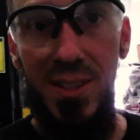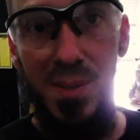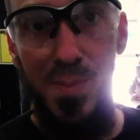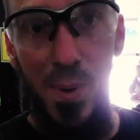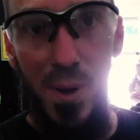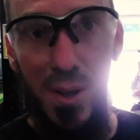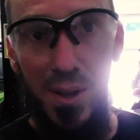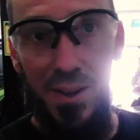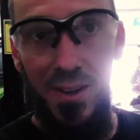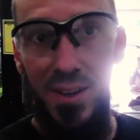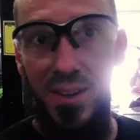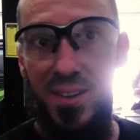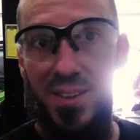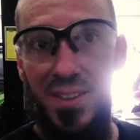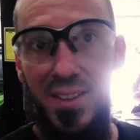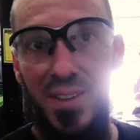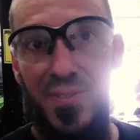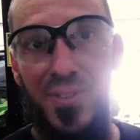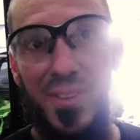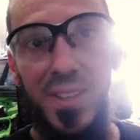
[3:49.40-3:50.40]
small.
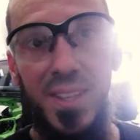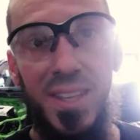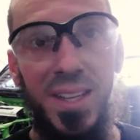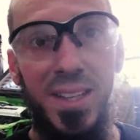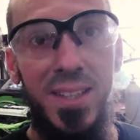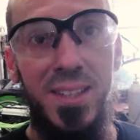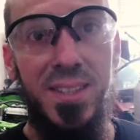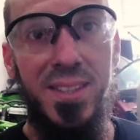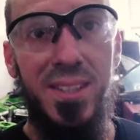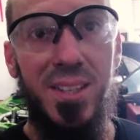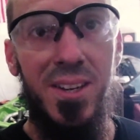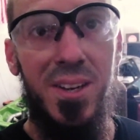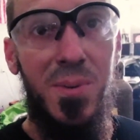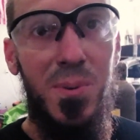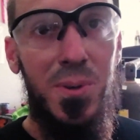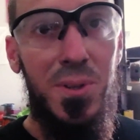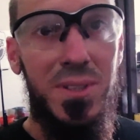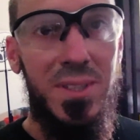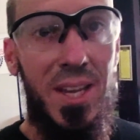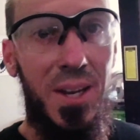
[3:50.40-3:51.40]
I feel like the steering
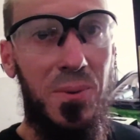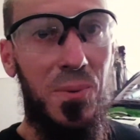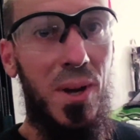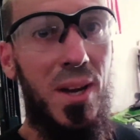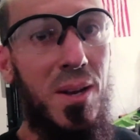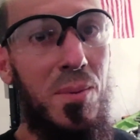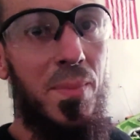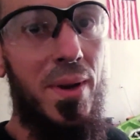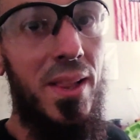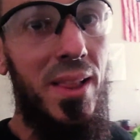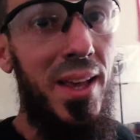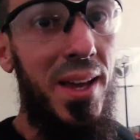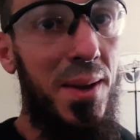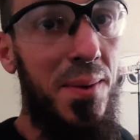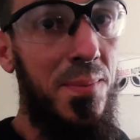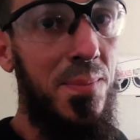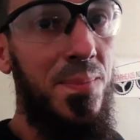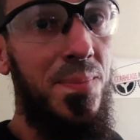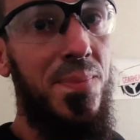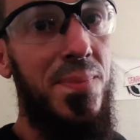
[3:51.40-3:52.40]
wheel is like right in my
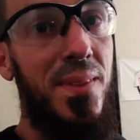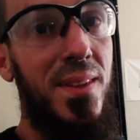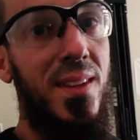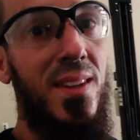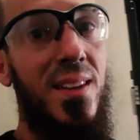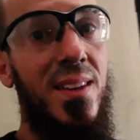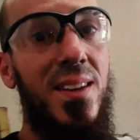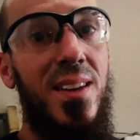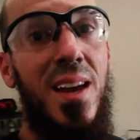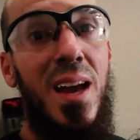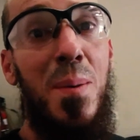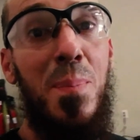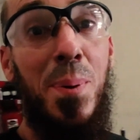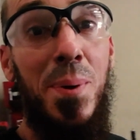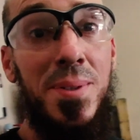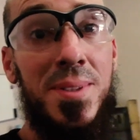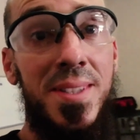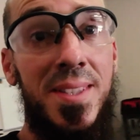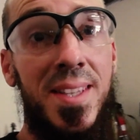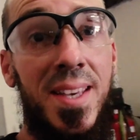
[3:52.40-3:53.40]
lap. I
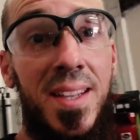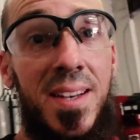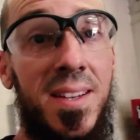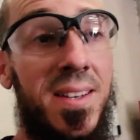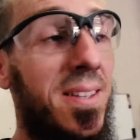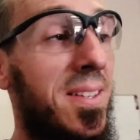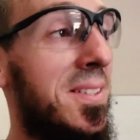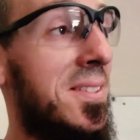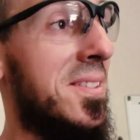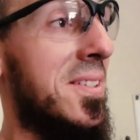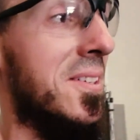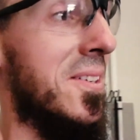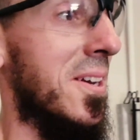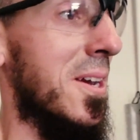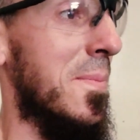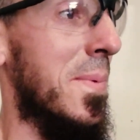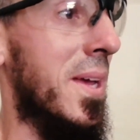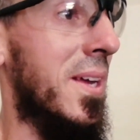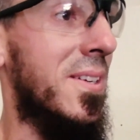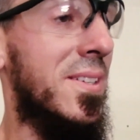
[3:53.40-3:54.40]
posted that on
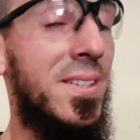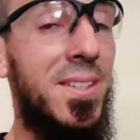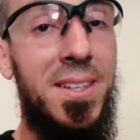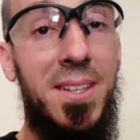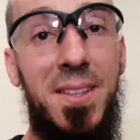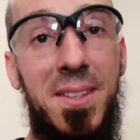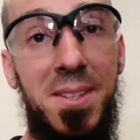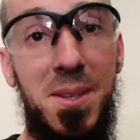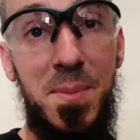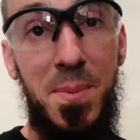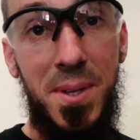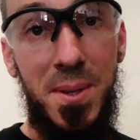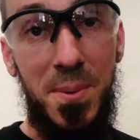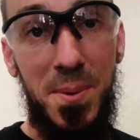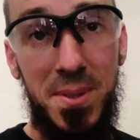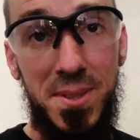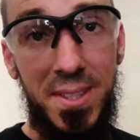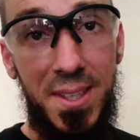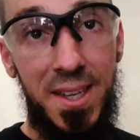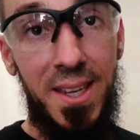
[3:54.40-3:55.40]
Instagram actually, and somebody
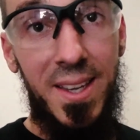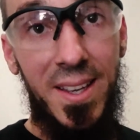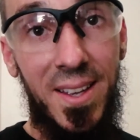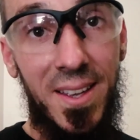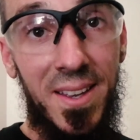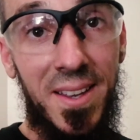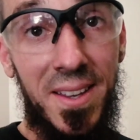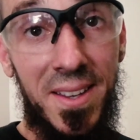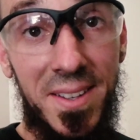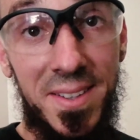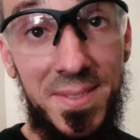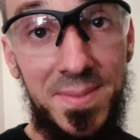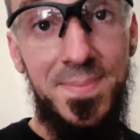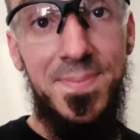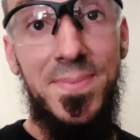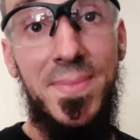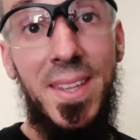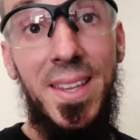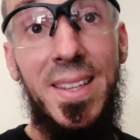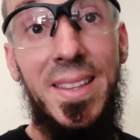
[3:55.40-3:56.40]
was saying that
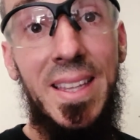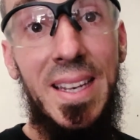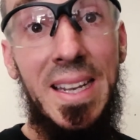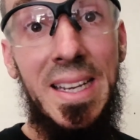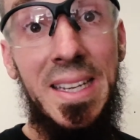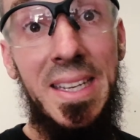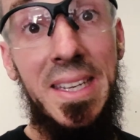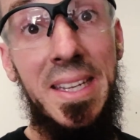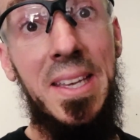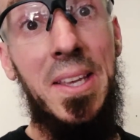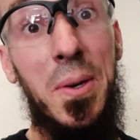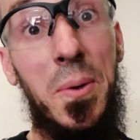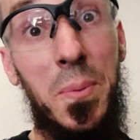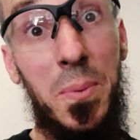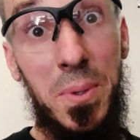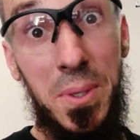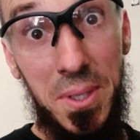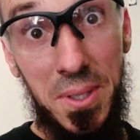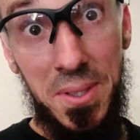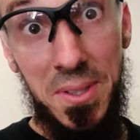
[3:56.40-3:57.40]
I need to get a
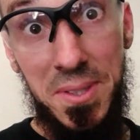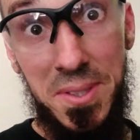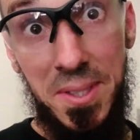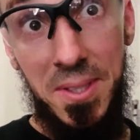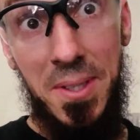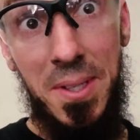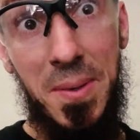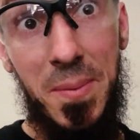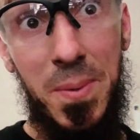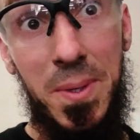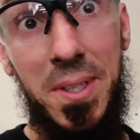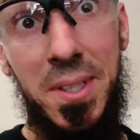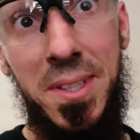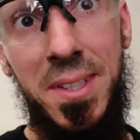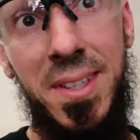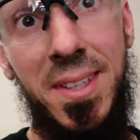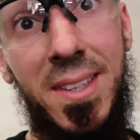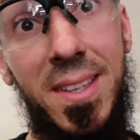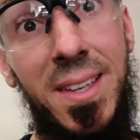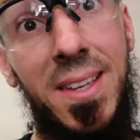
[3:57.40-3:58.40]
real steering
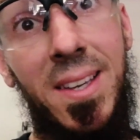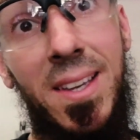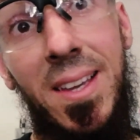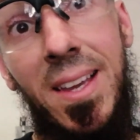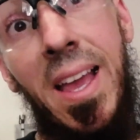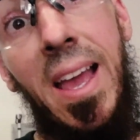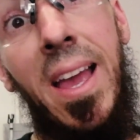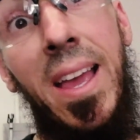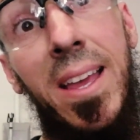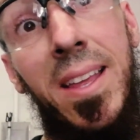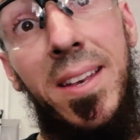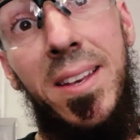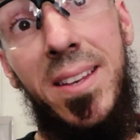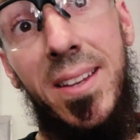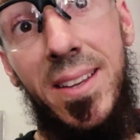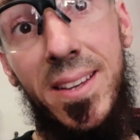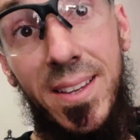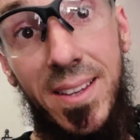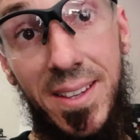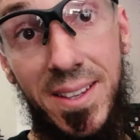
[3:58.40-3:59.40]
wheel and
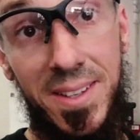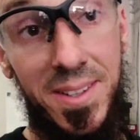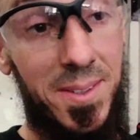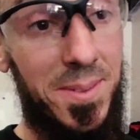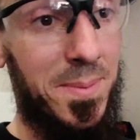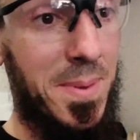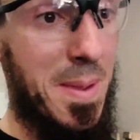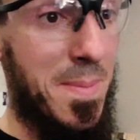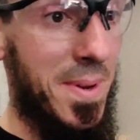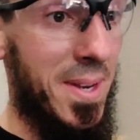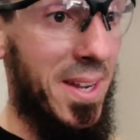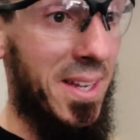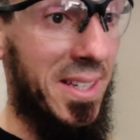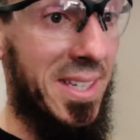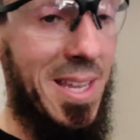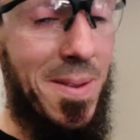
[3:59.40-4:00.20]
you know, maybe not